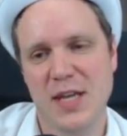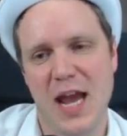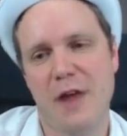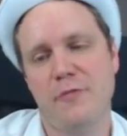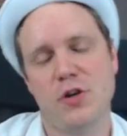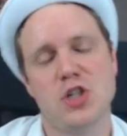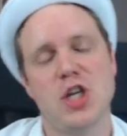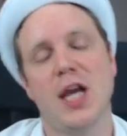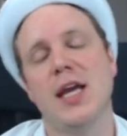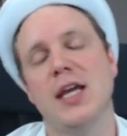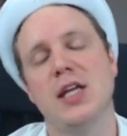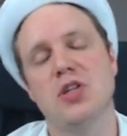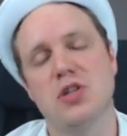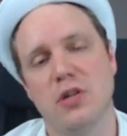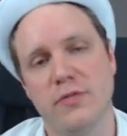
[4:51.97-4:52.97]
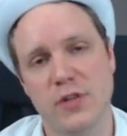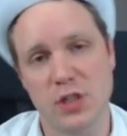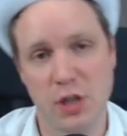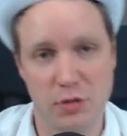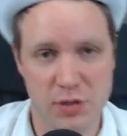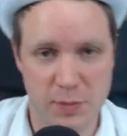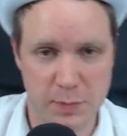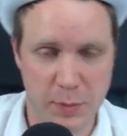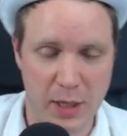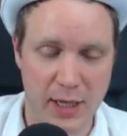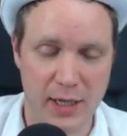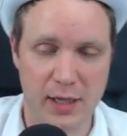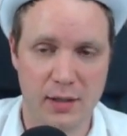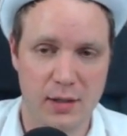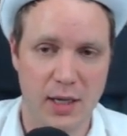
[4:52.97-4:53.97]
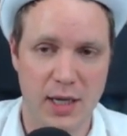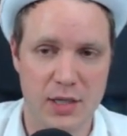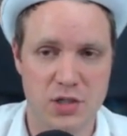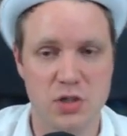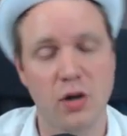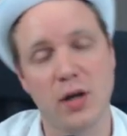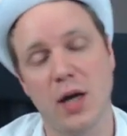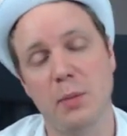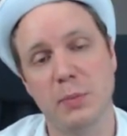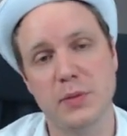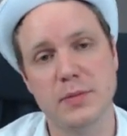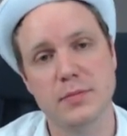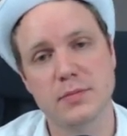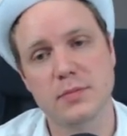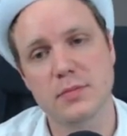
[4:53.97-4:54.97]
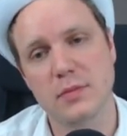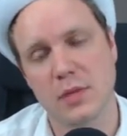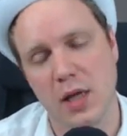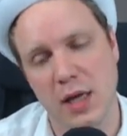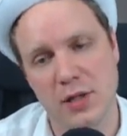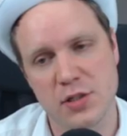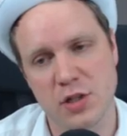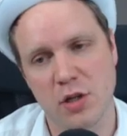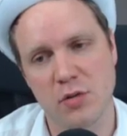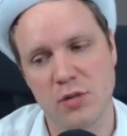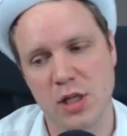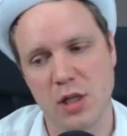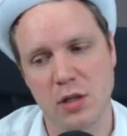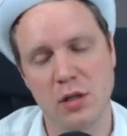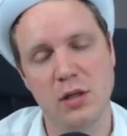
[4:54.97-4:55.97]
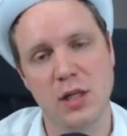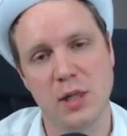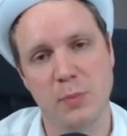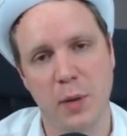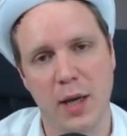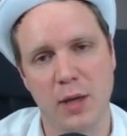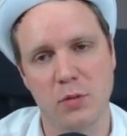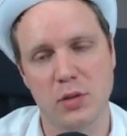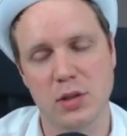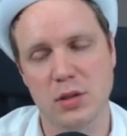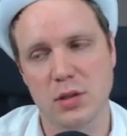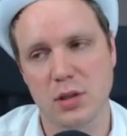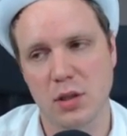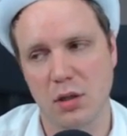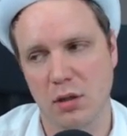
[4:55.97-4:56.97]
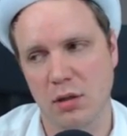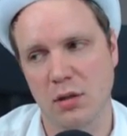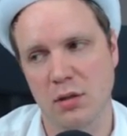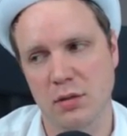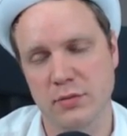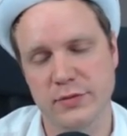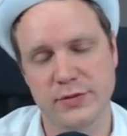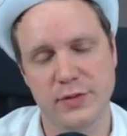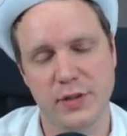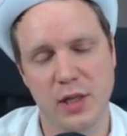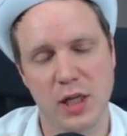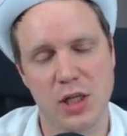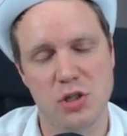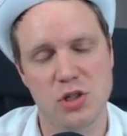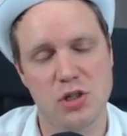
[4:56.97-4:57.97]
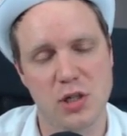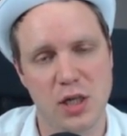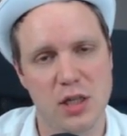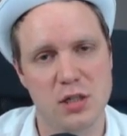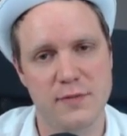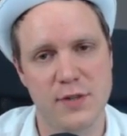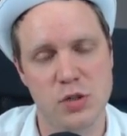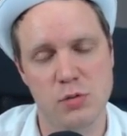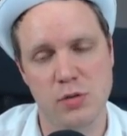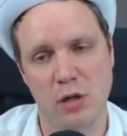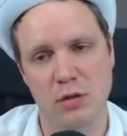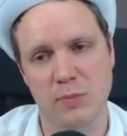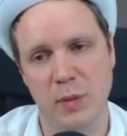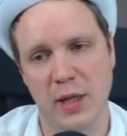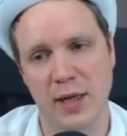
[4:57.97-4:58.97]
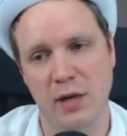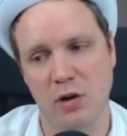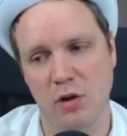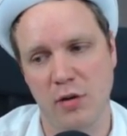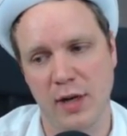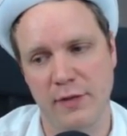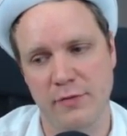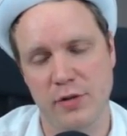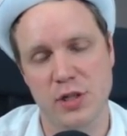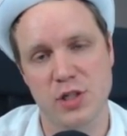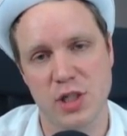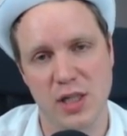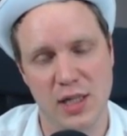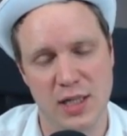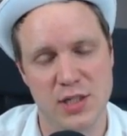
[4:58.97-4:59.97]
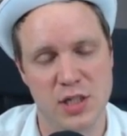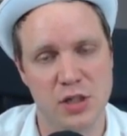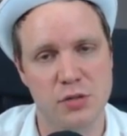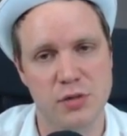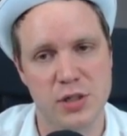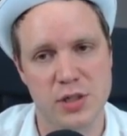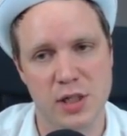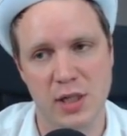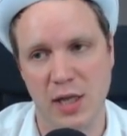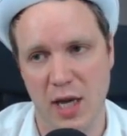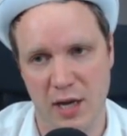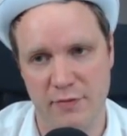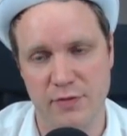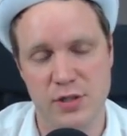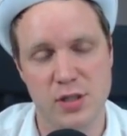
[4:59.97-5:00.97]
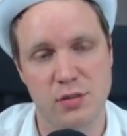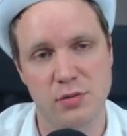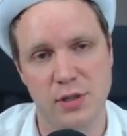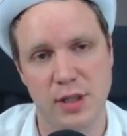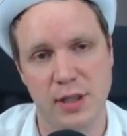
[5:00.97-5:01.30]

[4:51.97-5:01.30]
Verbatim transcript: the average age of the Dota player has gone up. And so the earning power of each individual Dota player on average is increasing every single